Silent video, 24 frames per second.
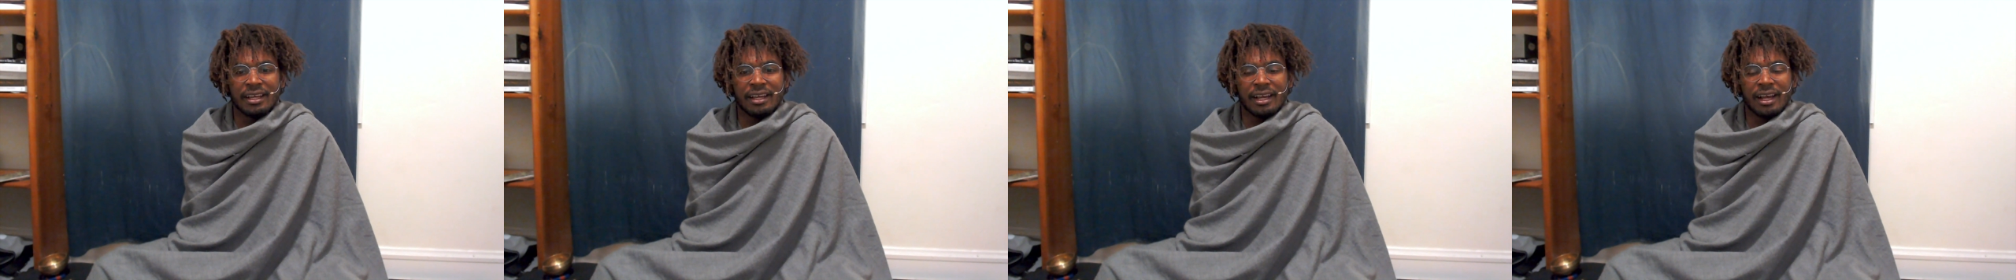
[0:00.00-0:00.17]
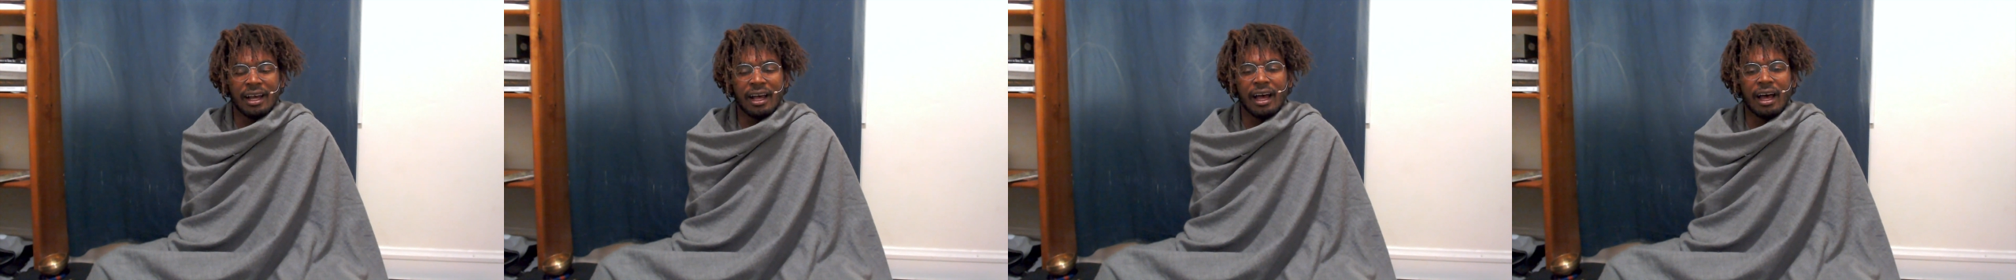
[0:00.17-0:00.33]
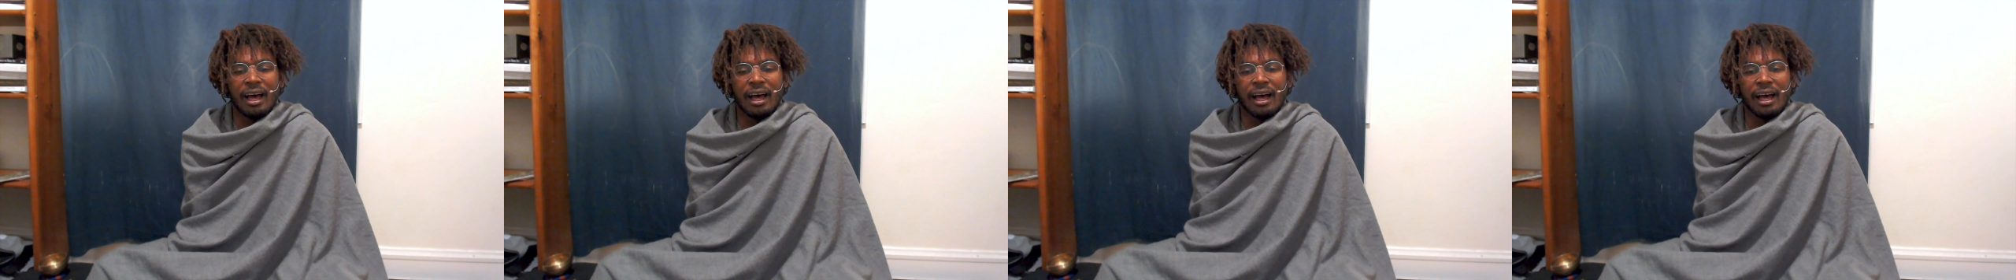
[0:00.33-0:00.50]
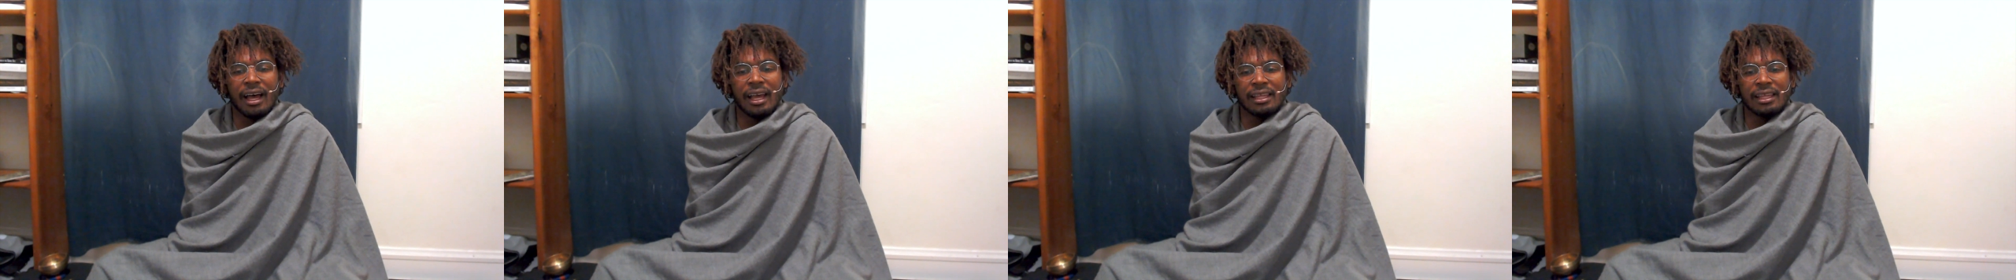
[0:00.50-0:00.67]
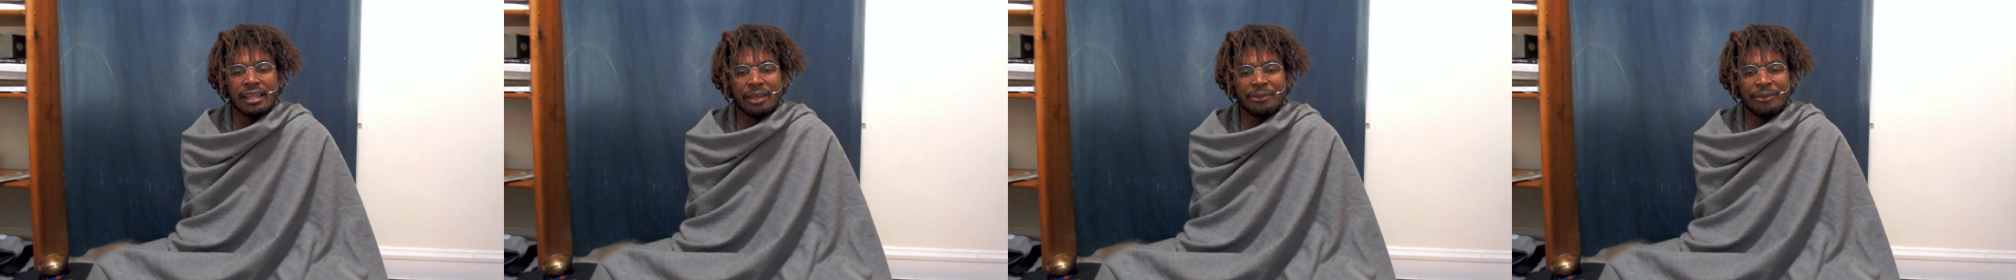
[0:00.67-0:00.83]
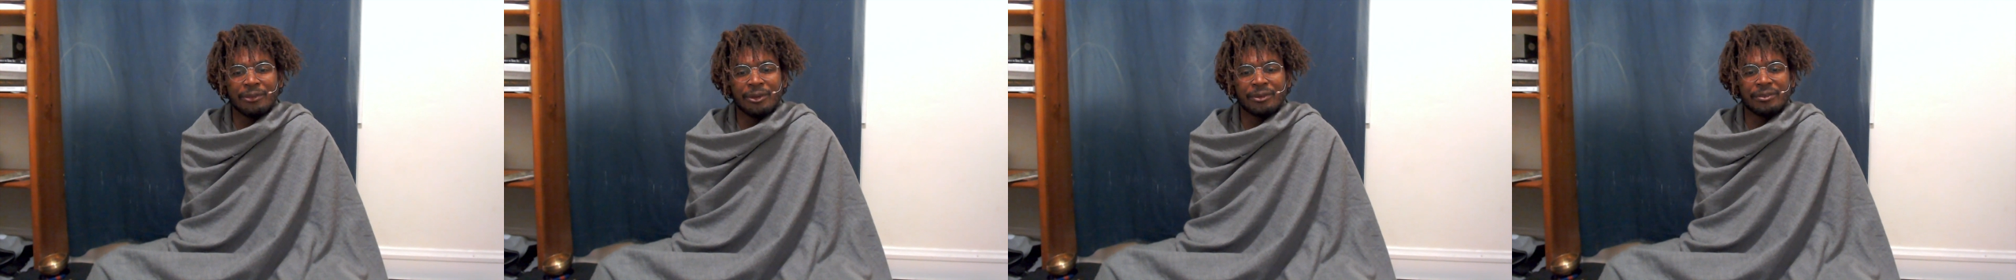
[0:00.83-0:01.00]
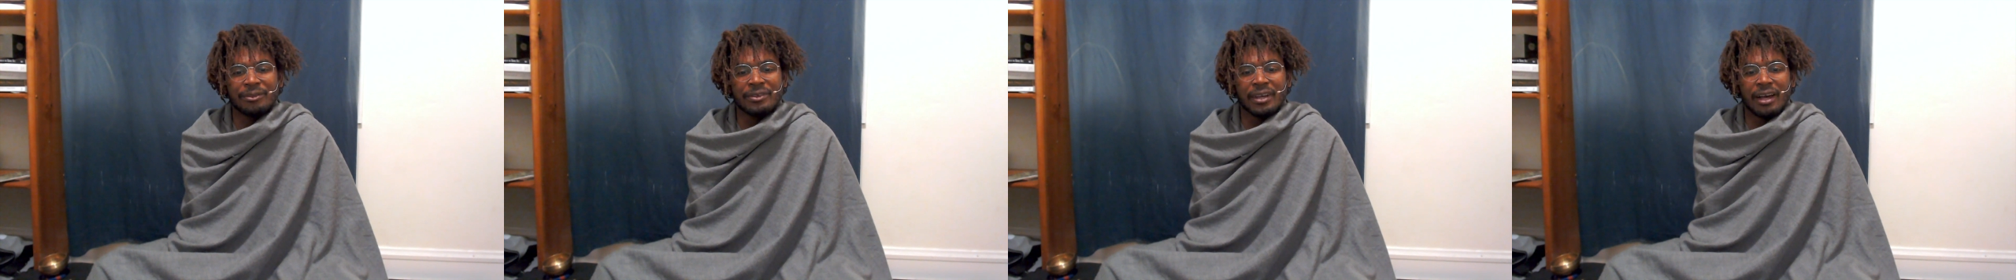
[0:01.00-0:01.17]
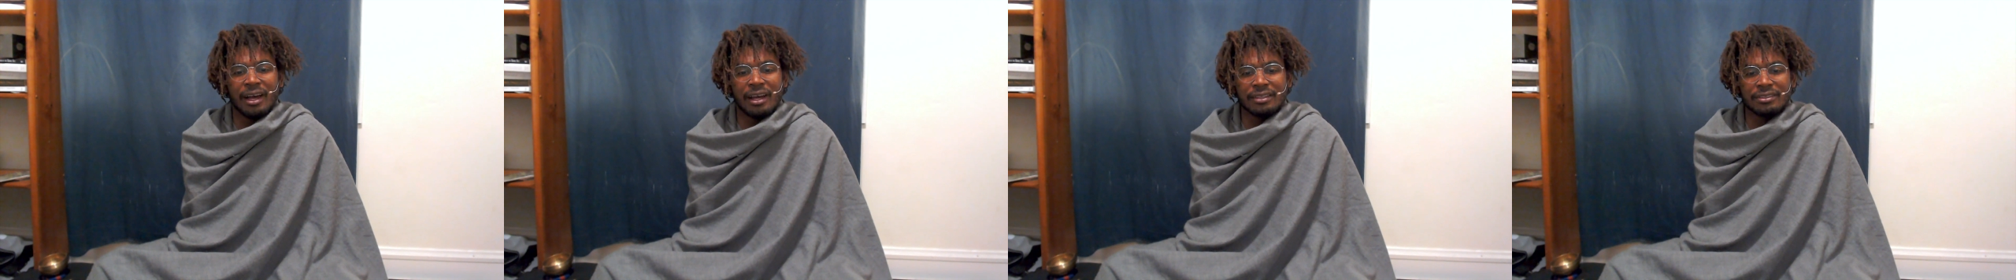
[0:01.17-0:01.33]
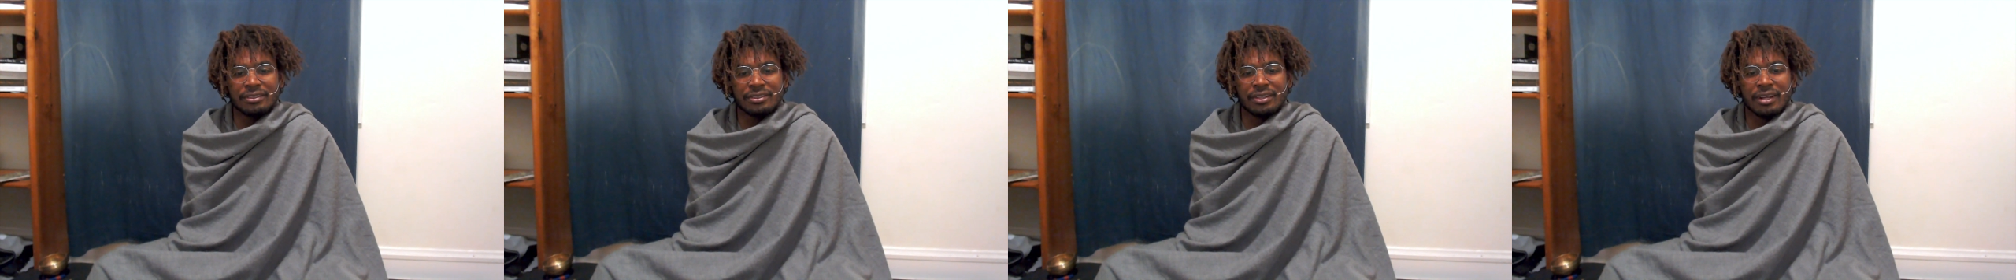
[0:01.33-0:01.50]
a high level of
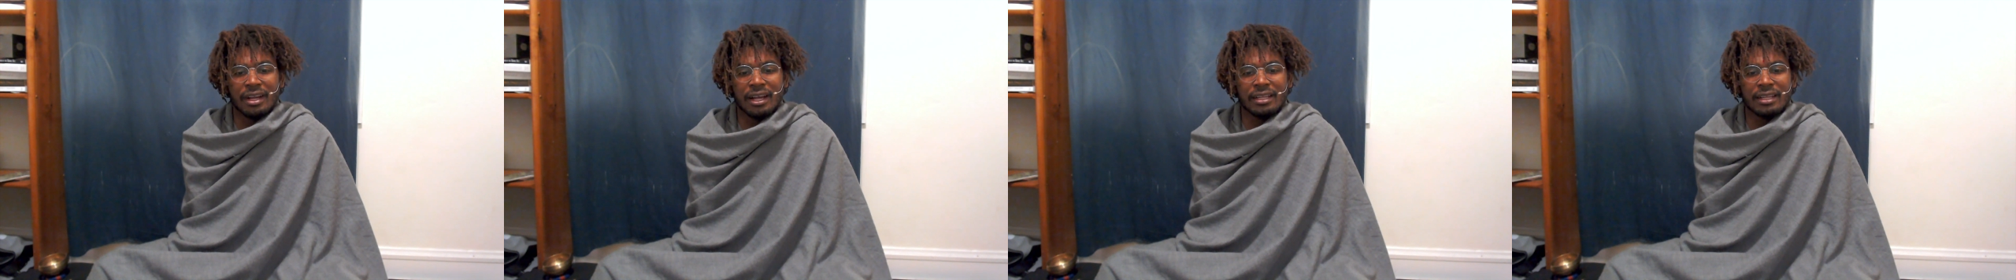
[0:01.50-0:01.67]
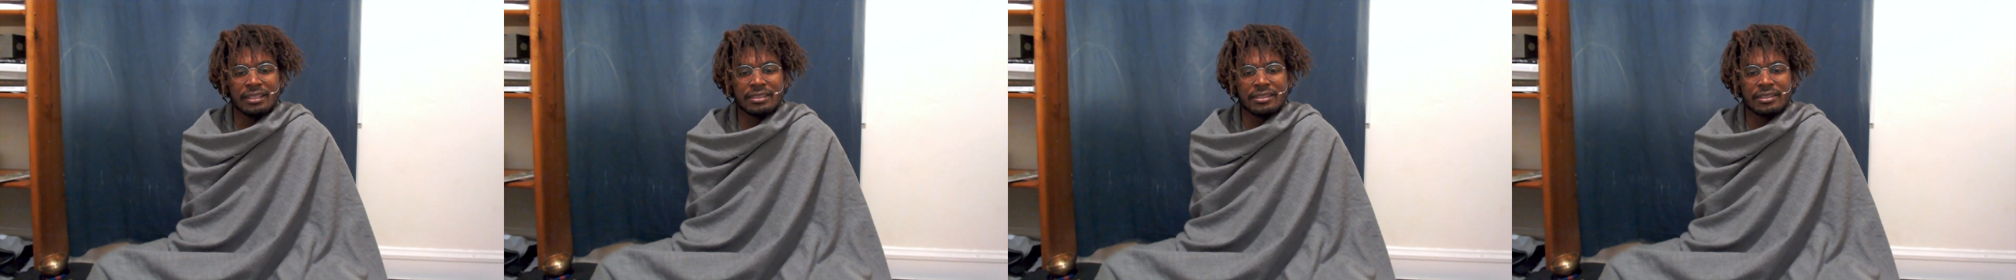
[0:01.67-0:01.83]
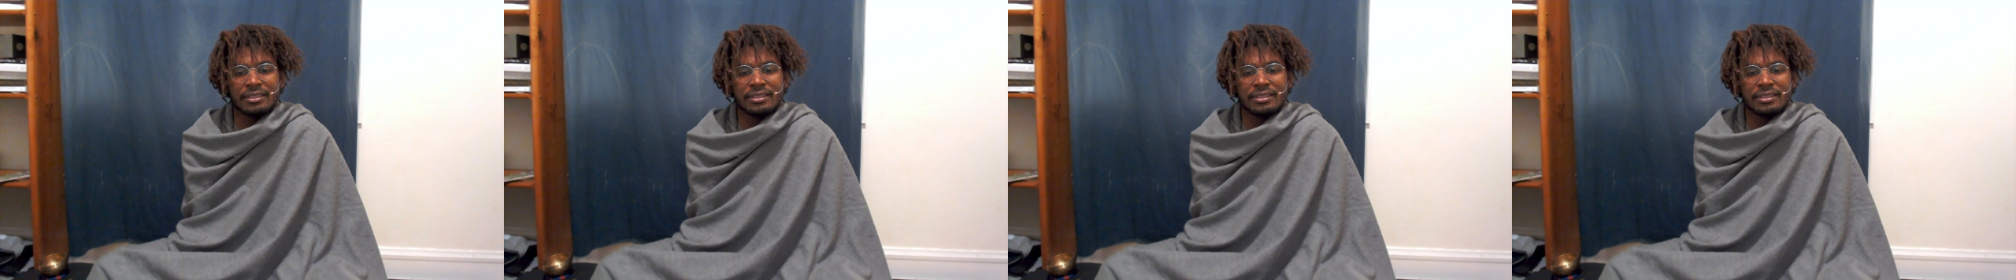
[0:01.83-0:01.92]
contrast